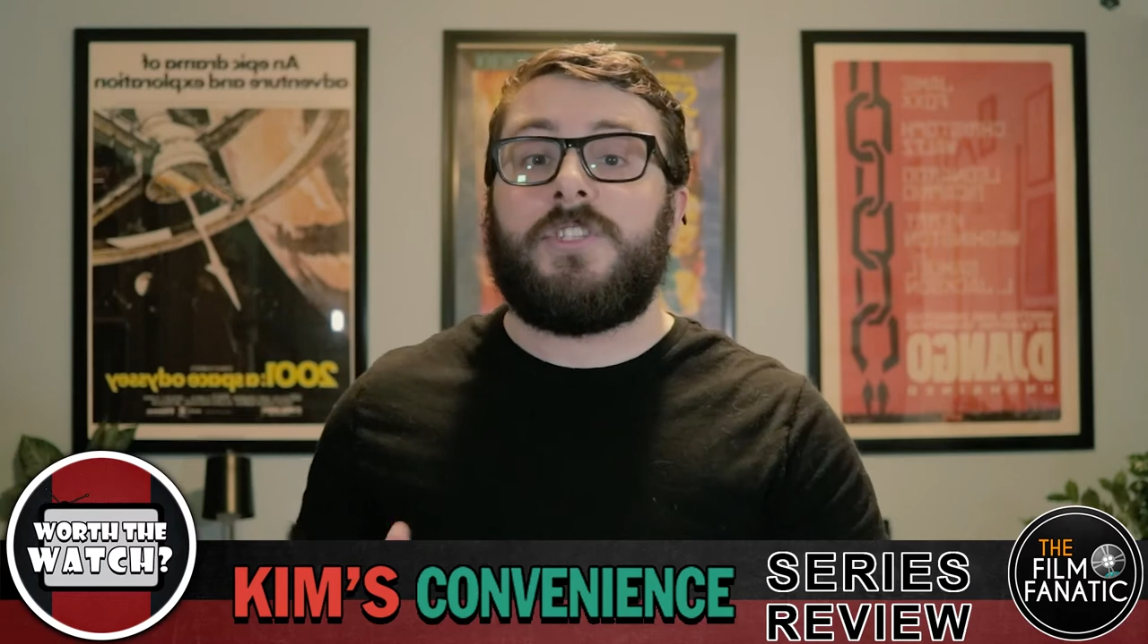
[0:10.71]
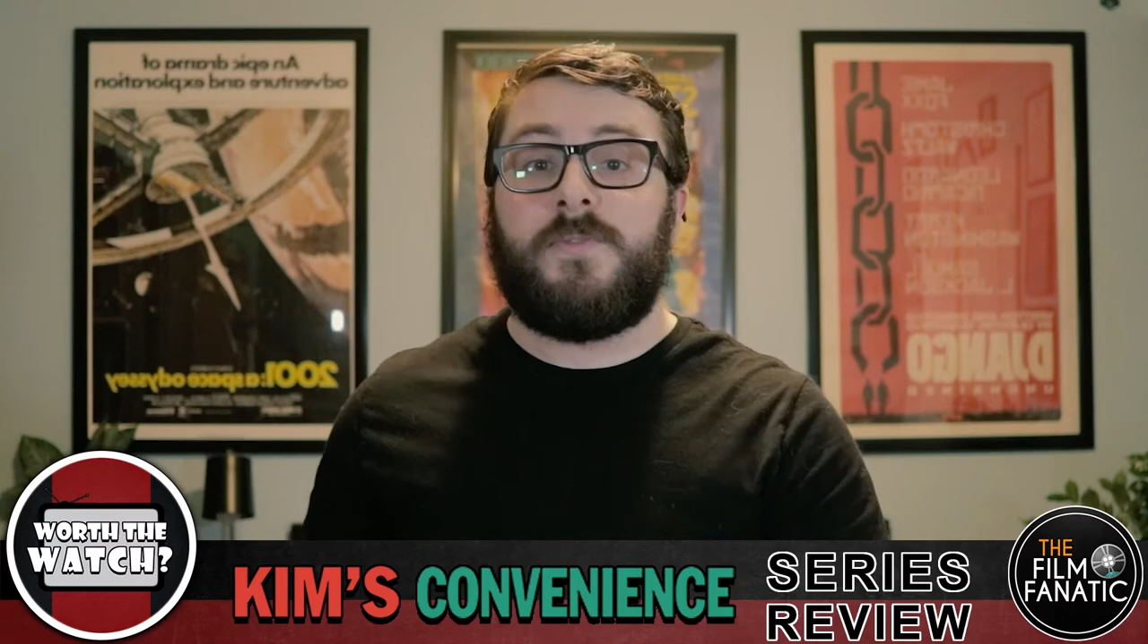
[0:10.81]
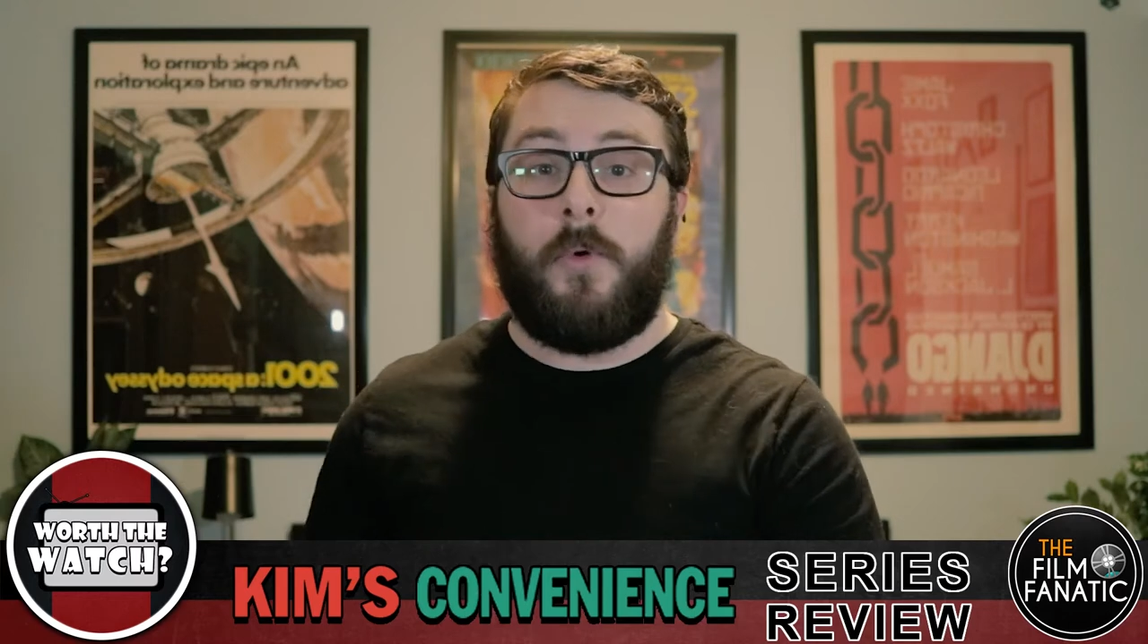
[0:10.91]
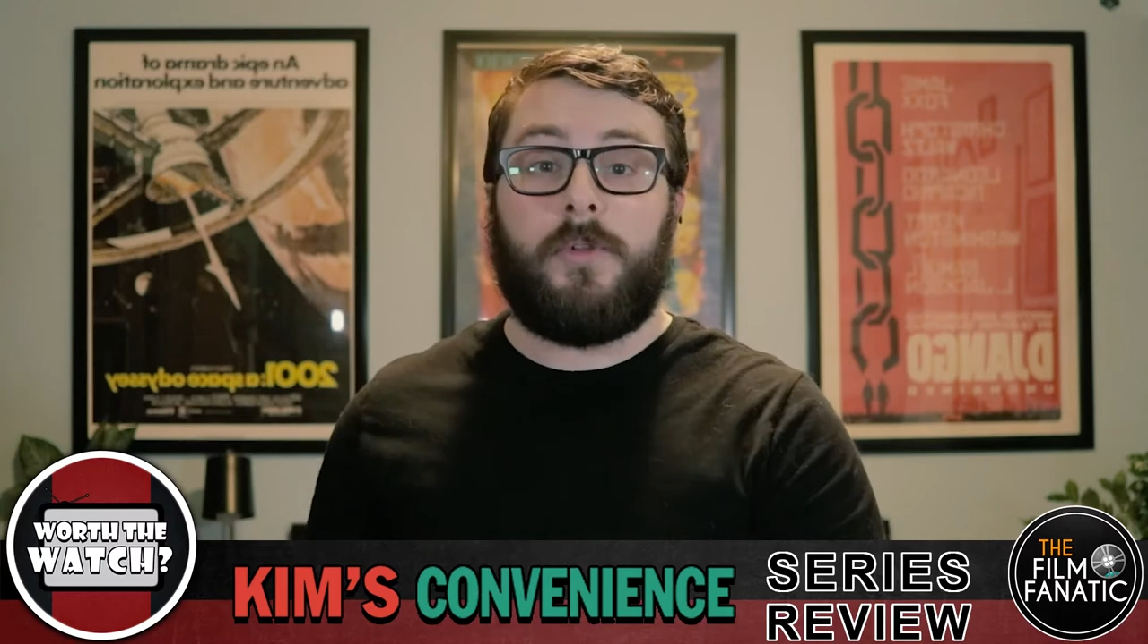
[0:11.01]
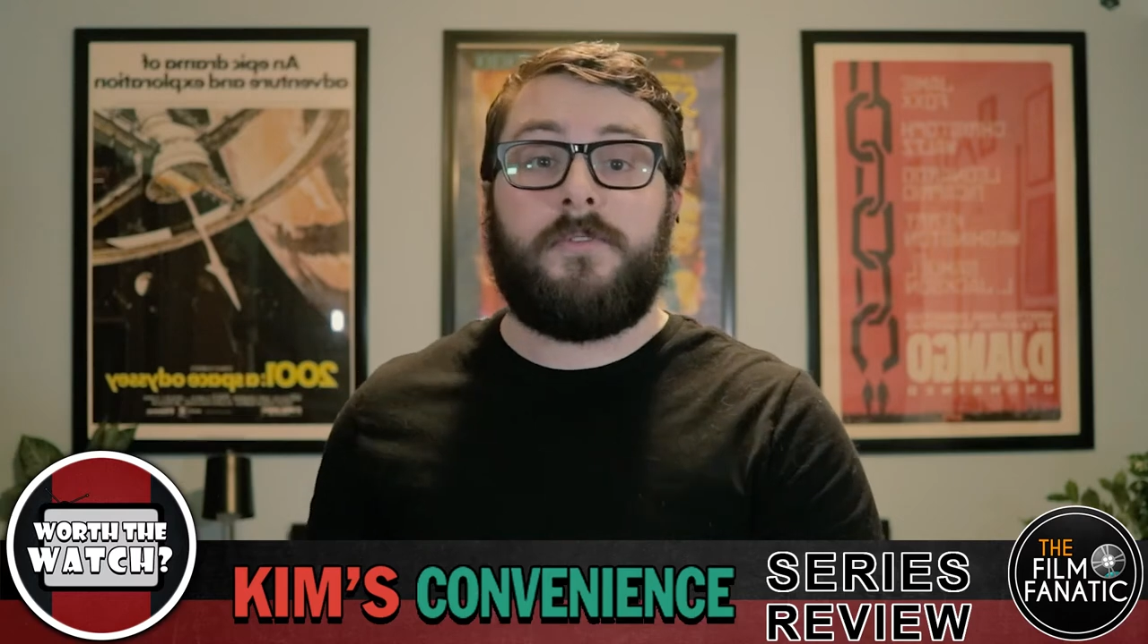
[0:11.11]

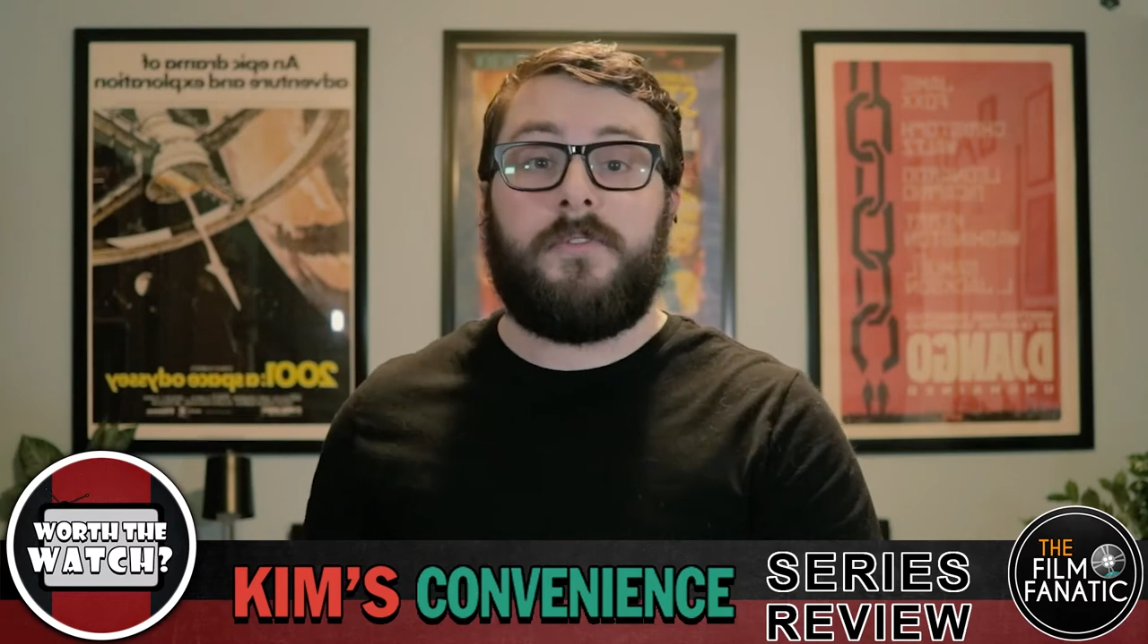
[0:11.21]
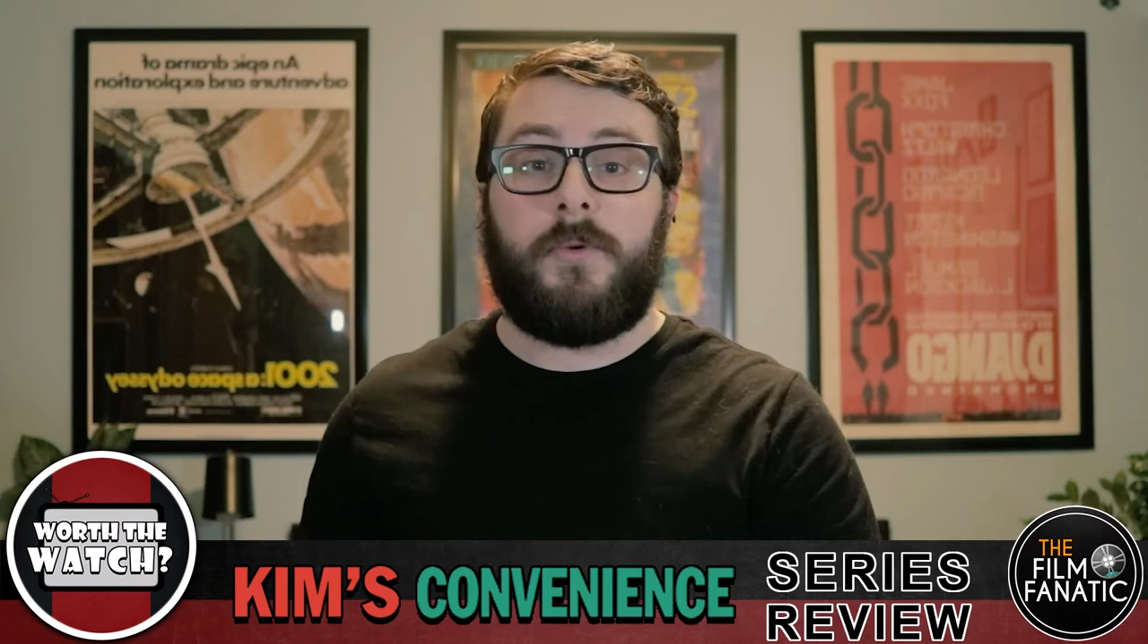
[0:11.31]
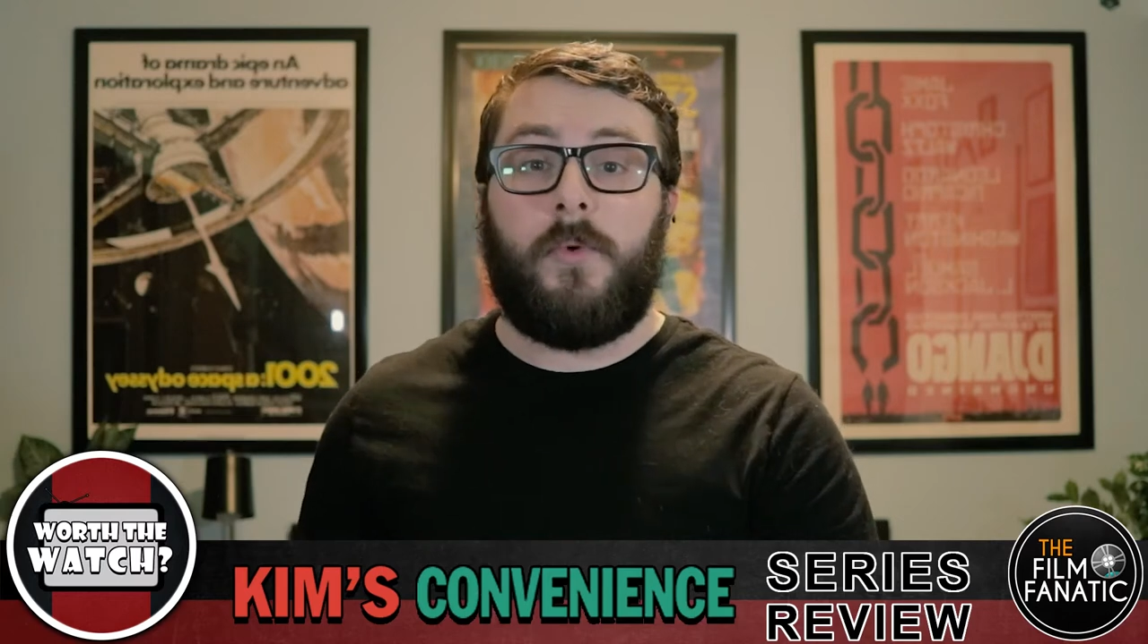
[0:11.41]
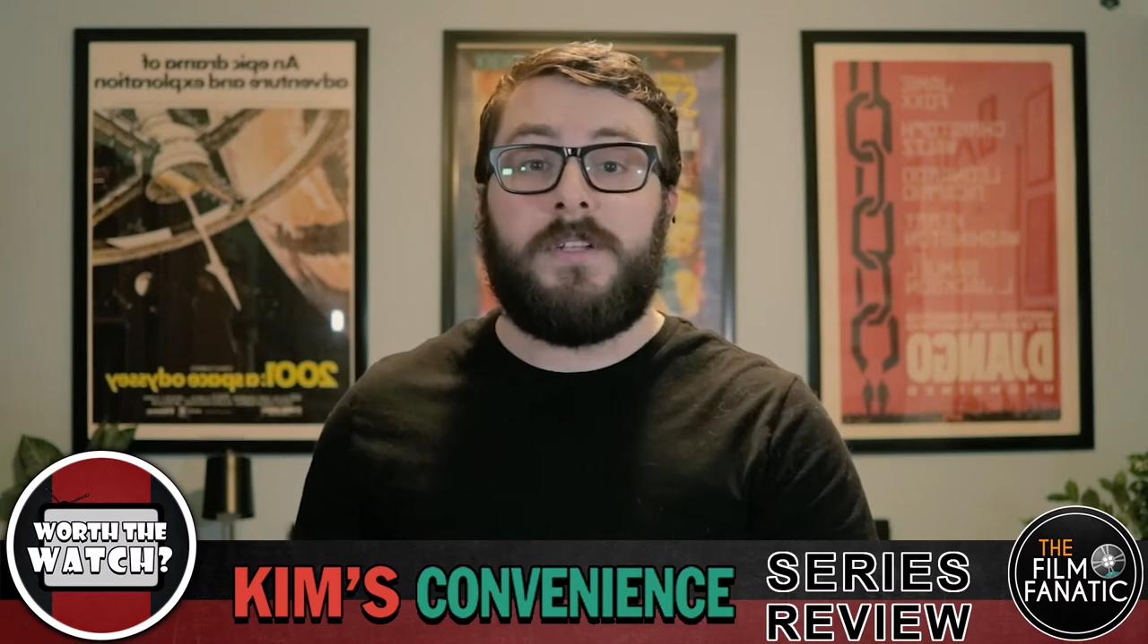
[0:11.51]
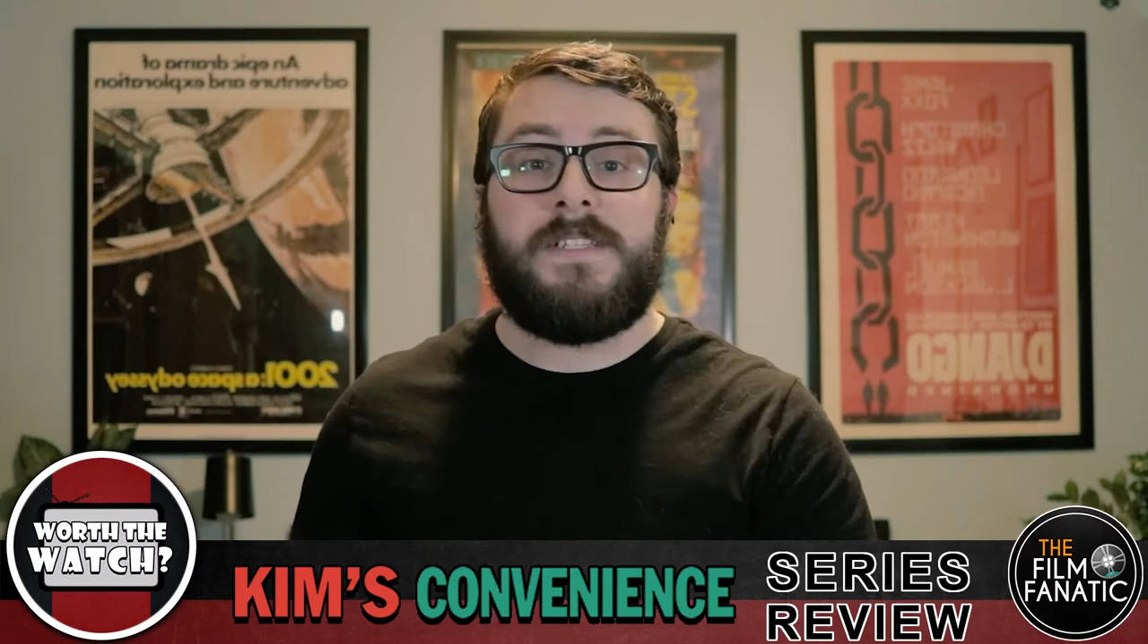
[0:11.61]
spoiler-free
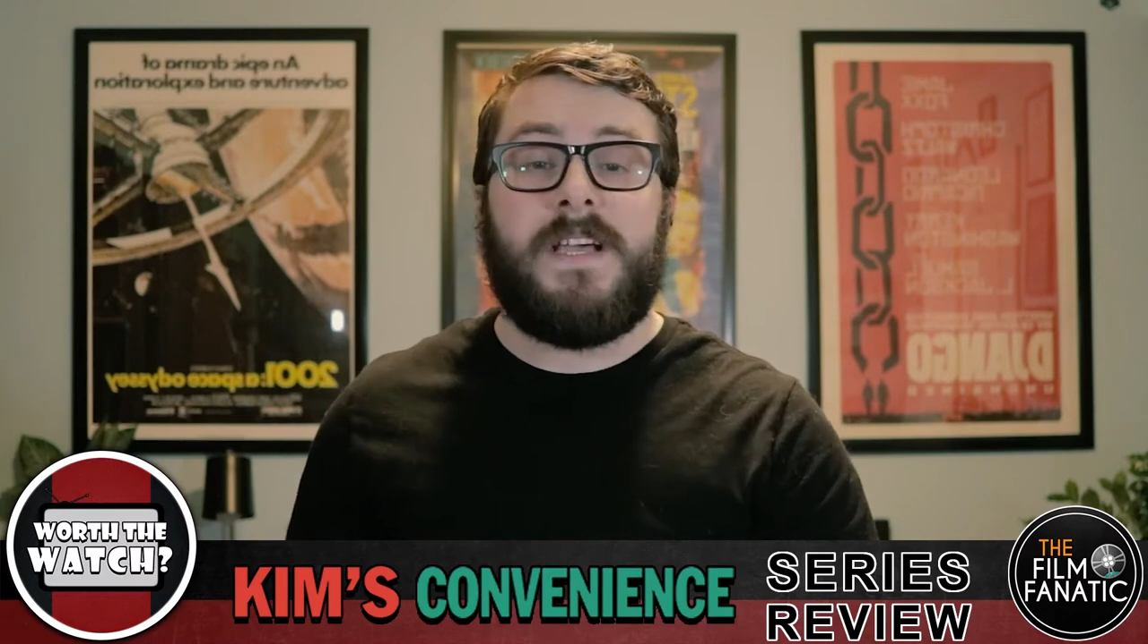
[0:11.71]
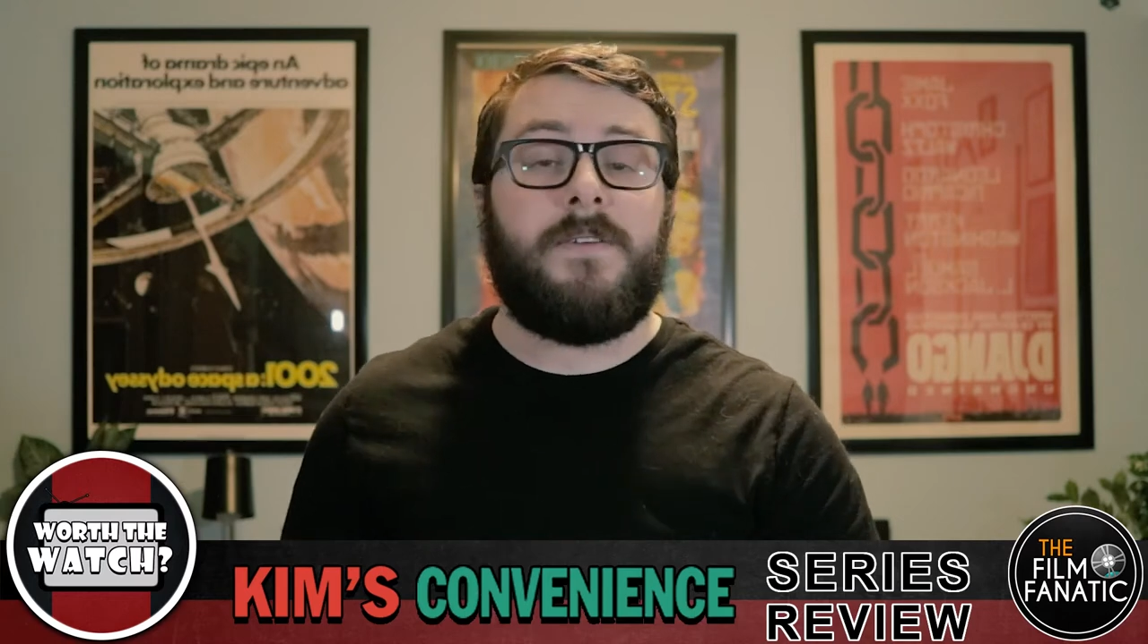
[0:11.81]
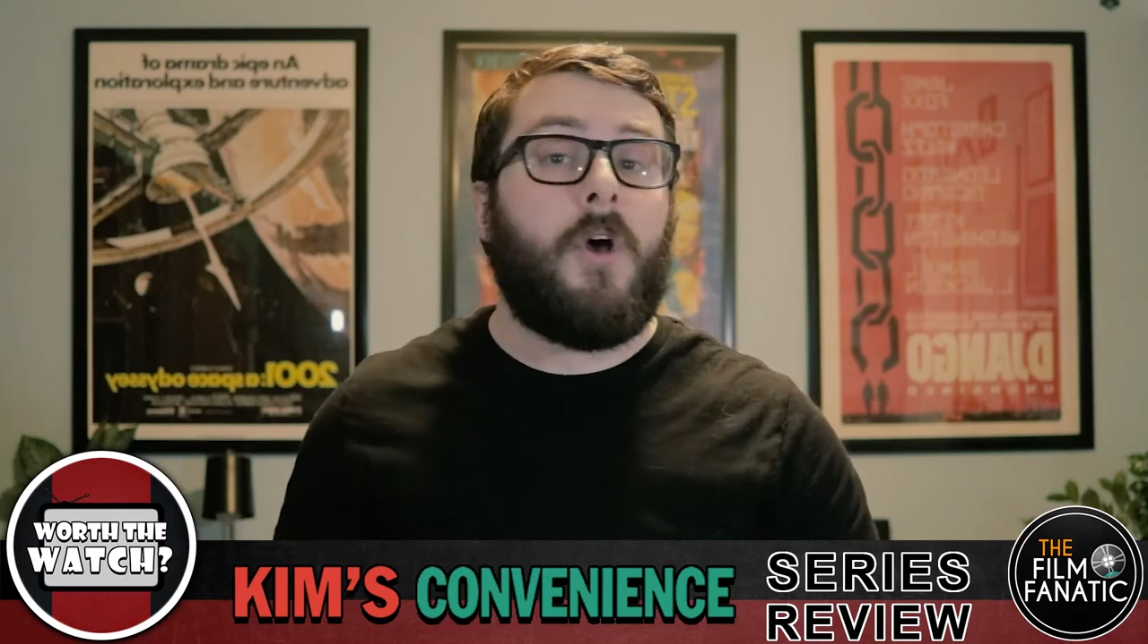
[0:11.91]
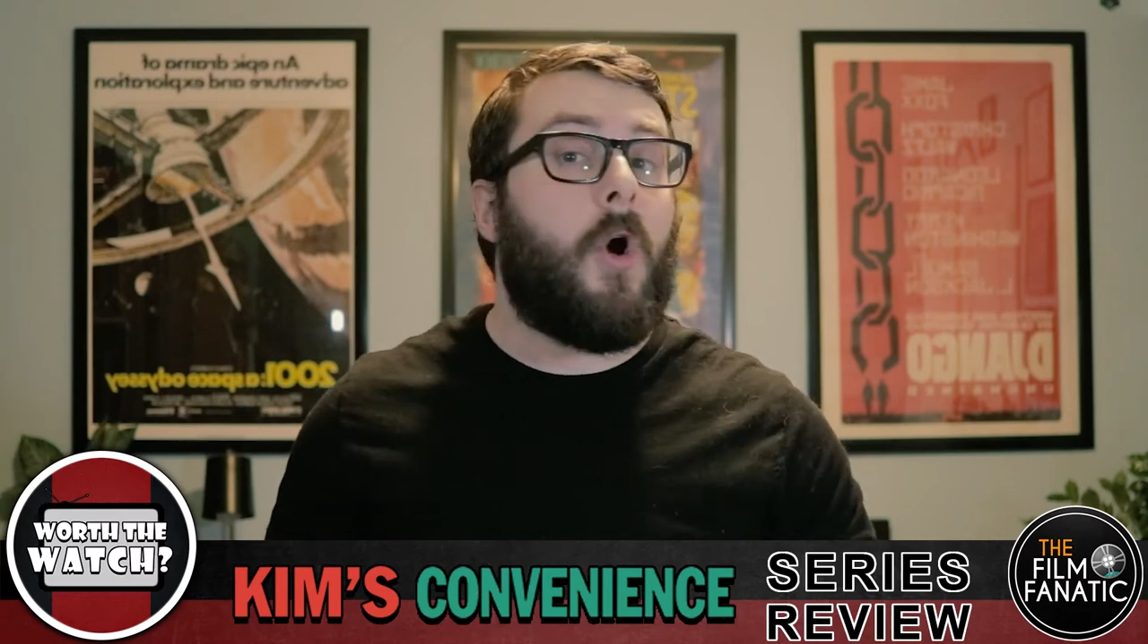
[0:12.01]
rundown,